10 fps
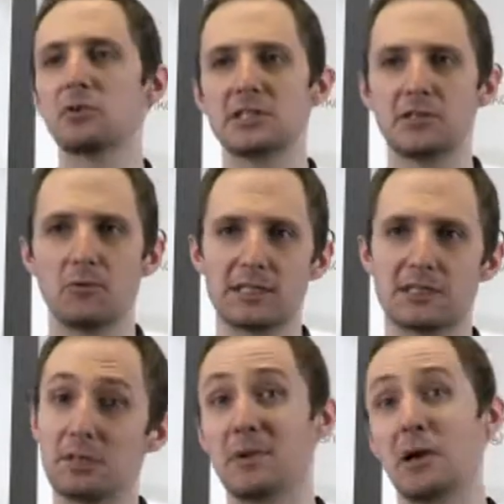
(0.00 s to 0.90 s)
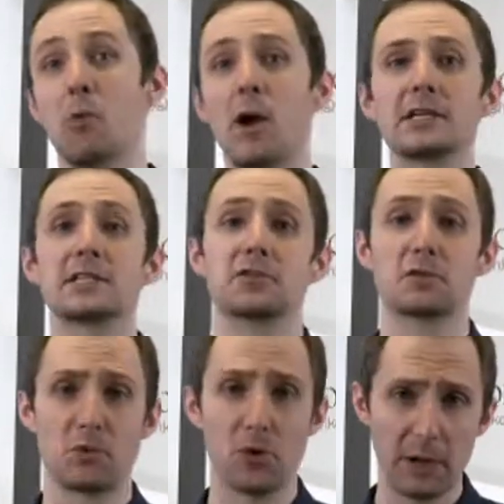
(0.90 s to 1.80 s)
reason why somebody might want to use
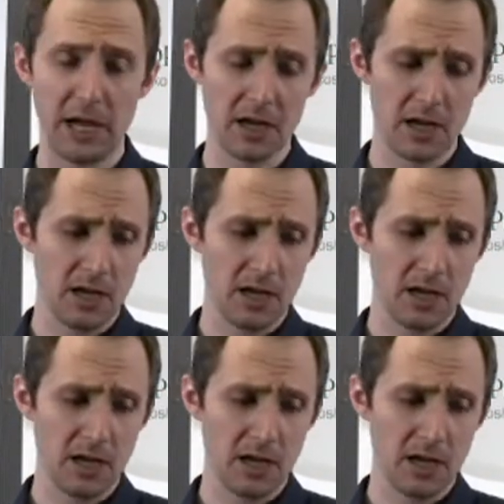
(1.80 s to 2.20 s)
probate.